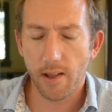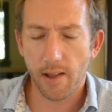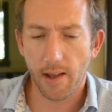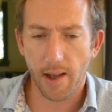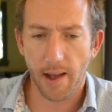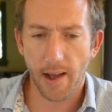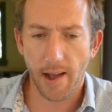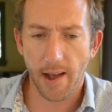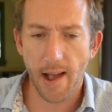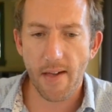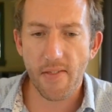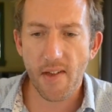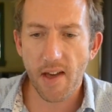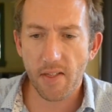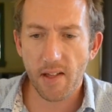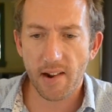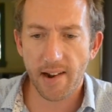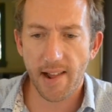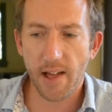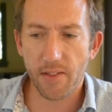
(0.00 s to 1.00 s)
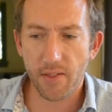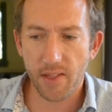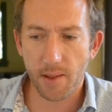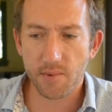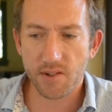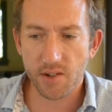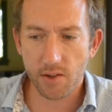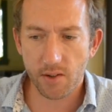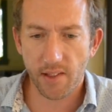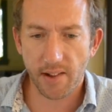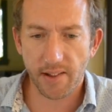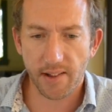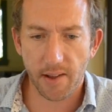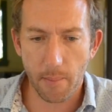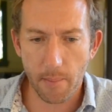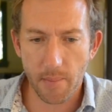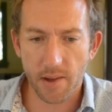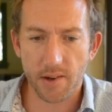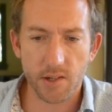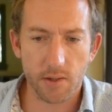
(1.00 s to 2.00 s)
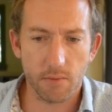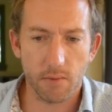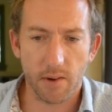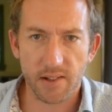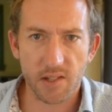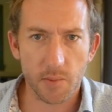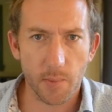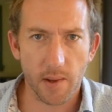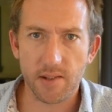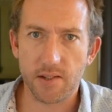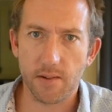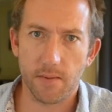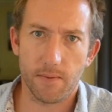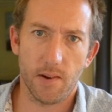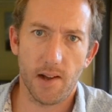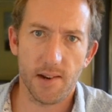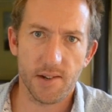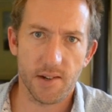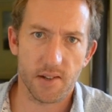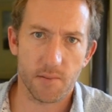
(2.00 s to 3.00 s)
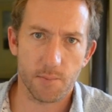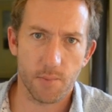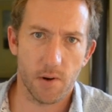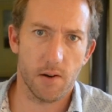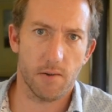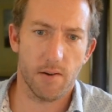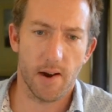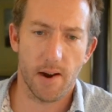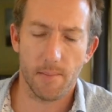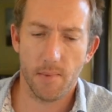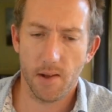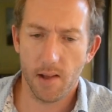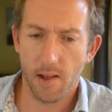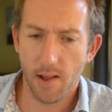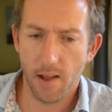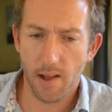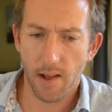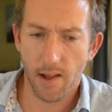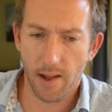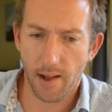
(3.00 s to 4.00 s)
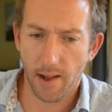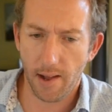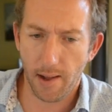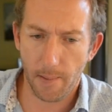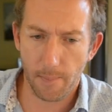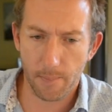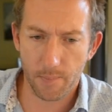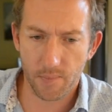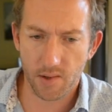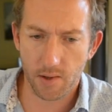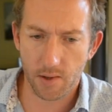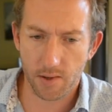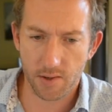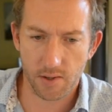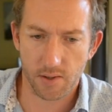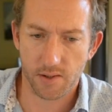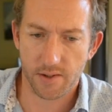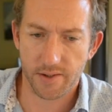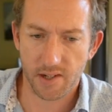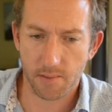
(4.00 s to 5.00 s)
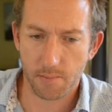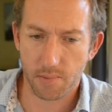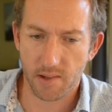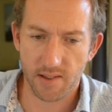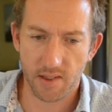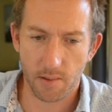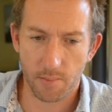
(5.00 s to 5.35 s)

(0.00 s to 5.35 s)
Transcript: and that allowed them to then commit to an expensive flight test program to complete